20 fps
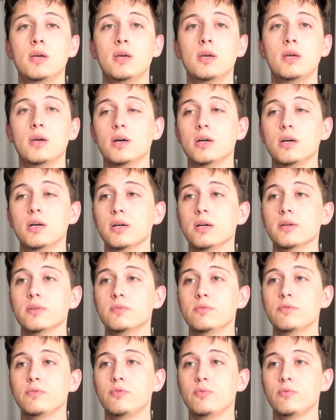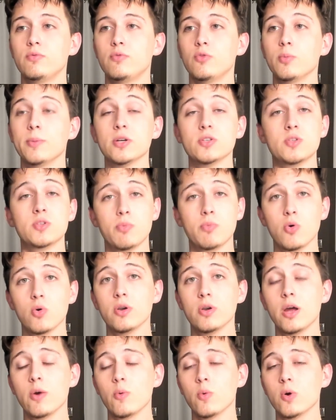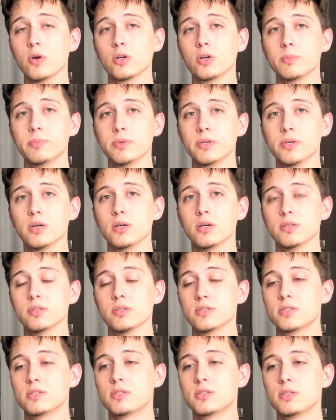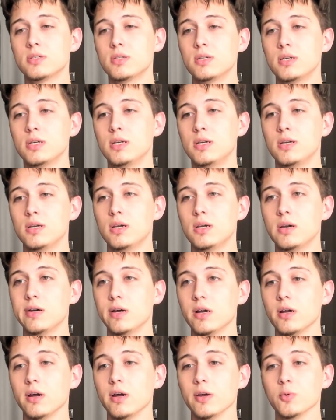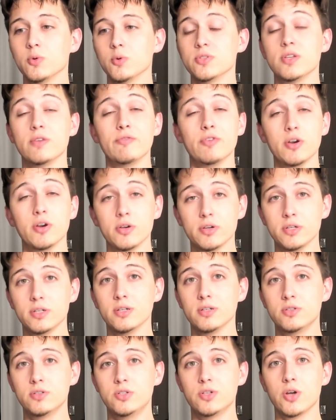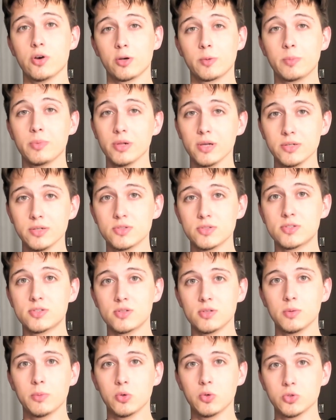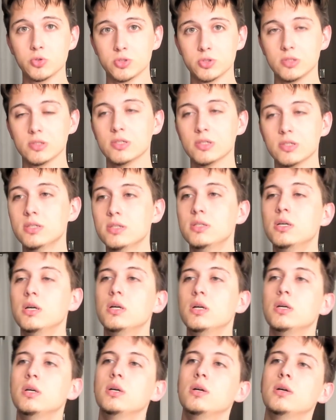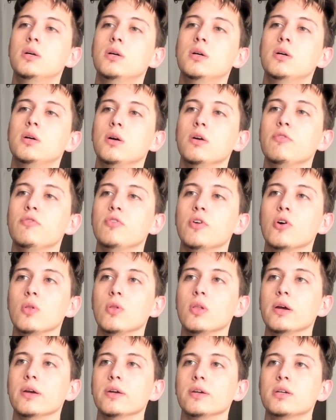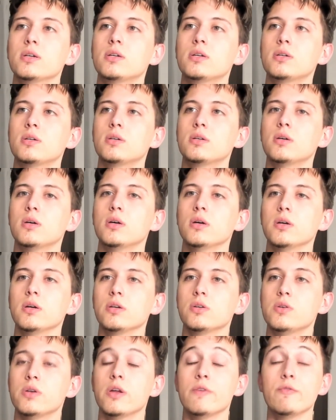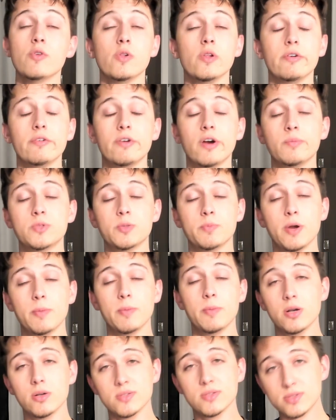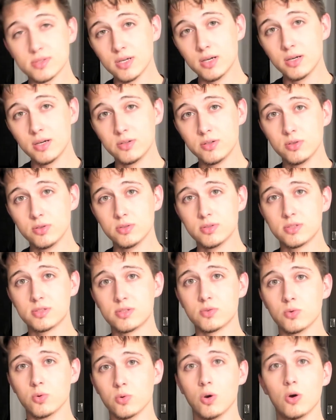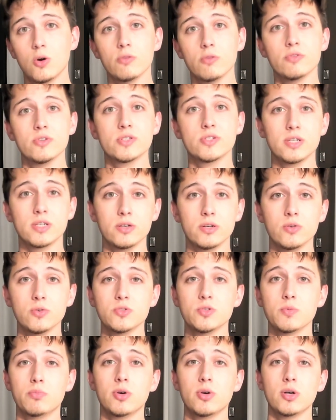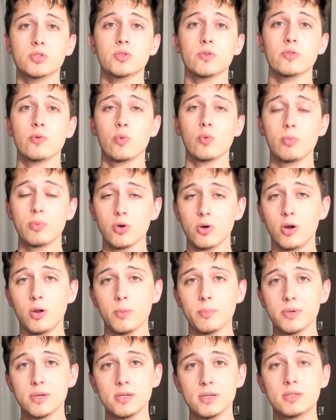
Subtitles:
uh, for my support network because I was in a very dark place emotionally. I felt like I could never live up to my parents' standards or all the standards and pressure that were put on me.